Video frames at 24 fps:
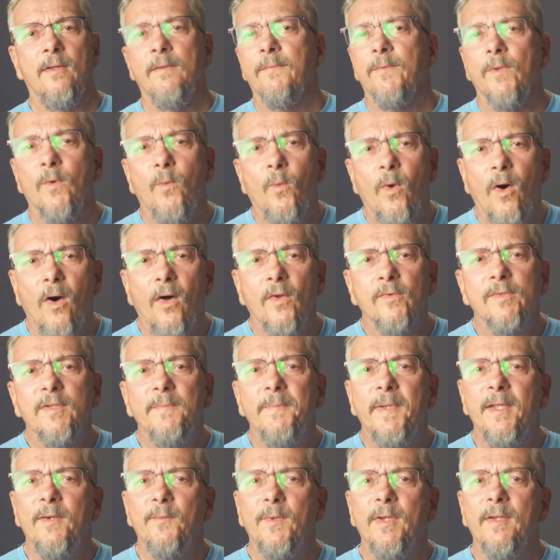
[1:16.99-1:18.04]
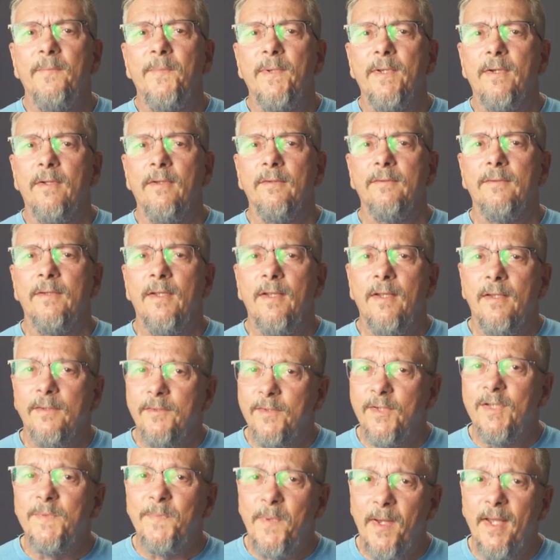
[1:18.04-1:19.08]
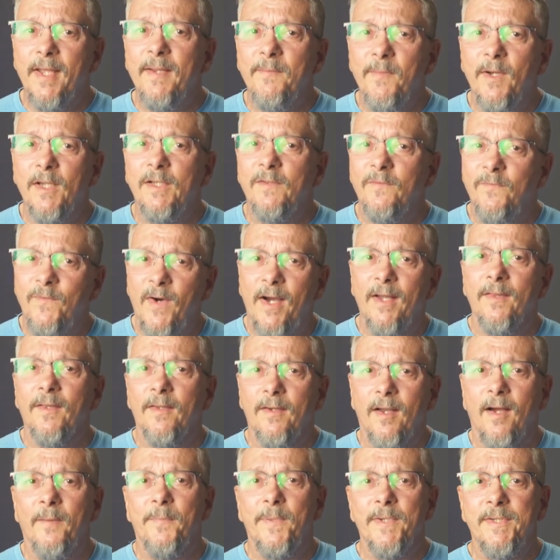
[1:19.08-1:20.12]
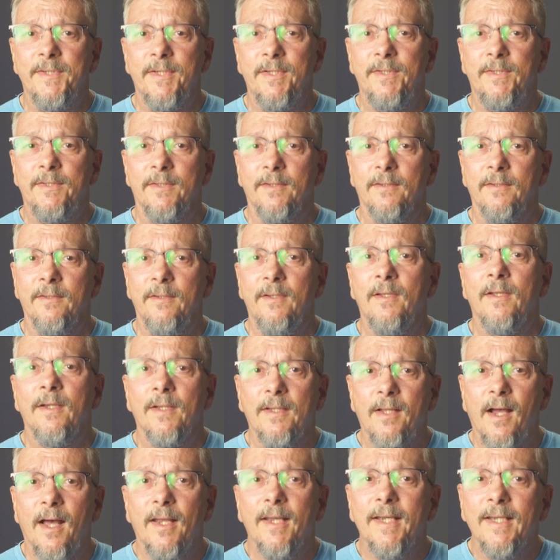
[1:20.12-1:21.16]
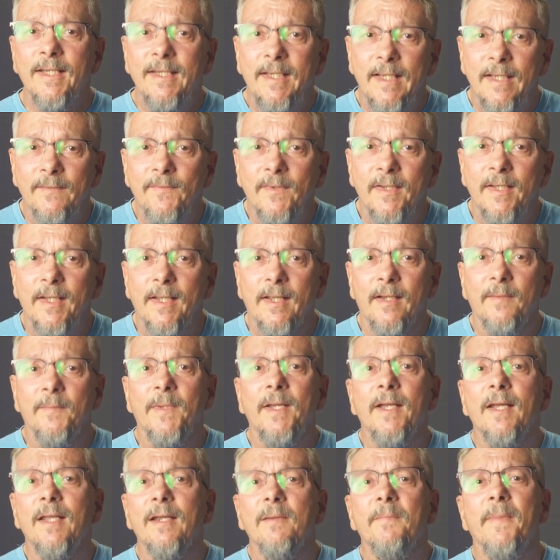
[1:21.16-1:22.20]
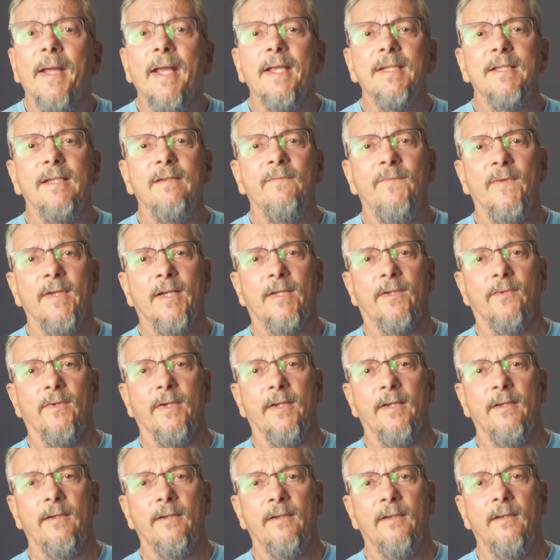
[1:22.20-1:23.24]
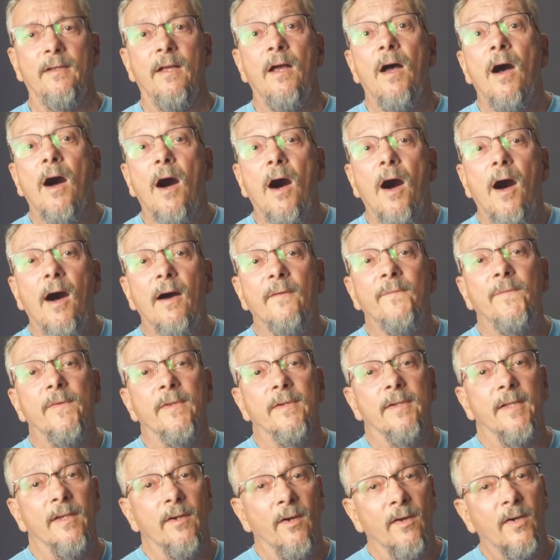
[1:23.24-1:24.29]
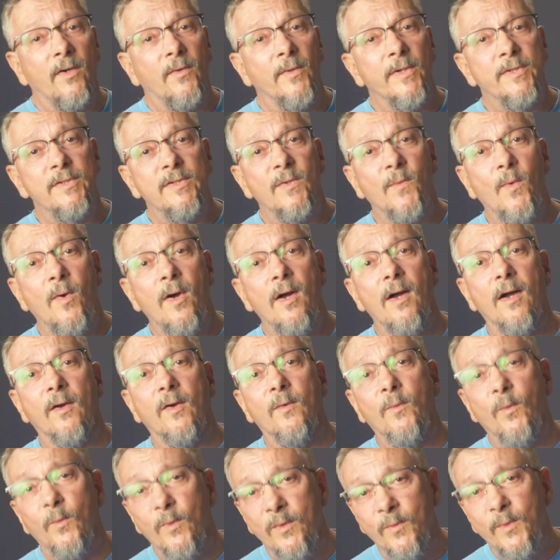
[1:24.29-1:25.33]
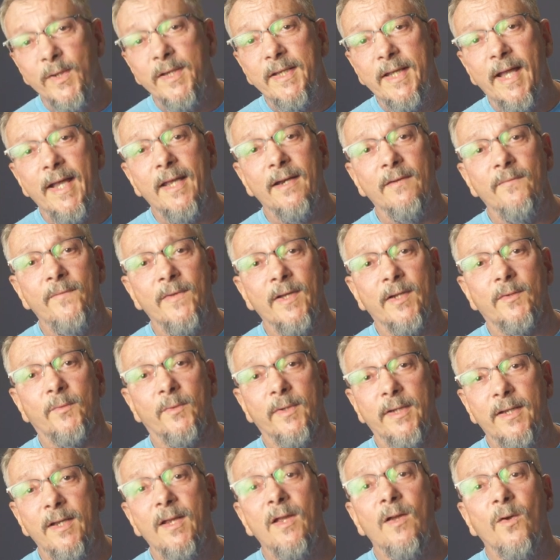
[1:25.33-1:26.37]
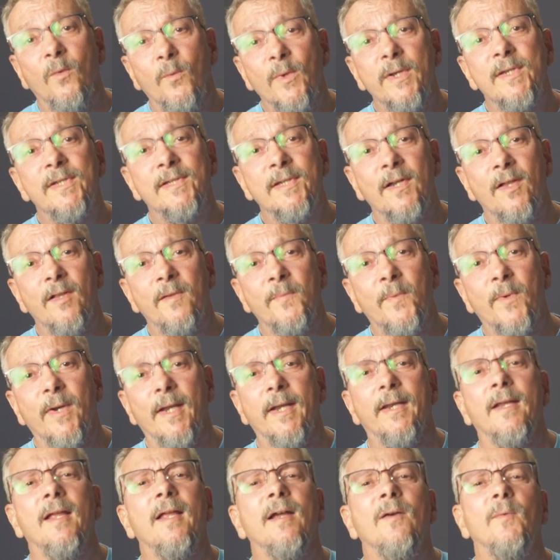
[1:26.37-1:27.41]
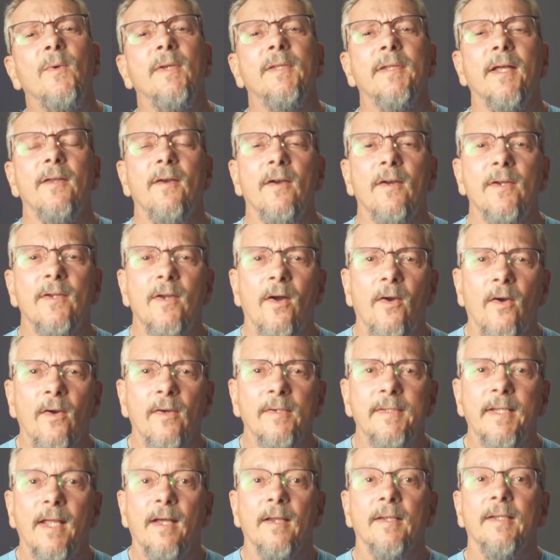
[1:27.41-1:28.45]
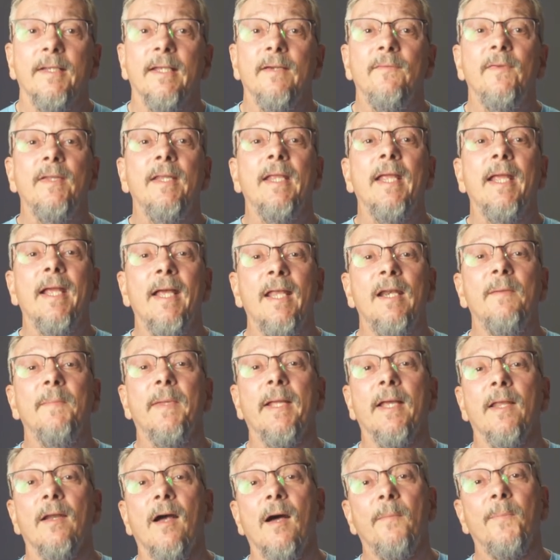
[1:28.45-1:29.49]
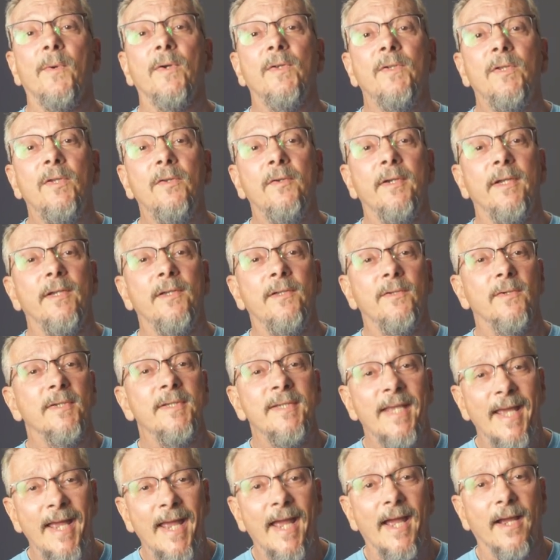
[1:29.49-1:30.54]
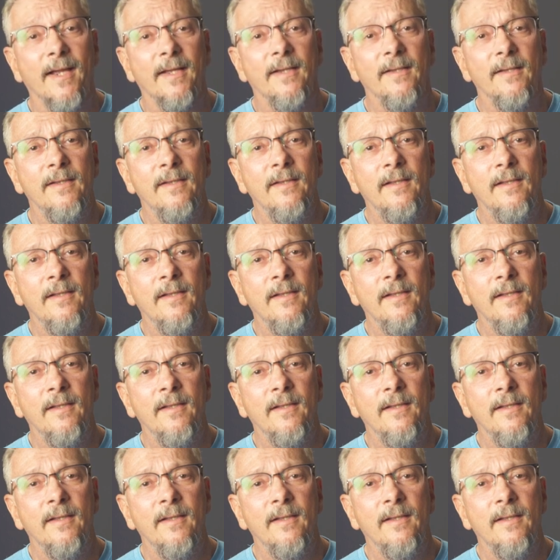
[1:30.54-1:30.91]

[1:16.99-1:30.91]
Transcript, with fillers: The walls had been rebuilt despite much violent opposition. God had given them an amazing victory. Often in our Christian walk, when we gain a victory, we celebrate. We let our guard down, giving the enemy an opportunity to attack.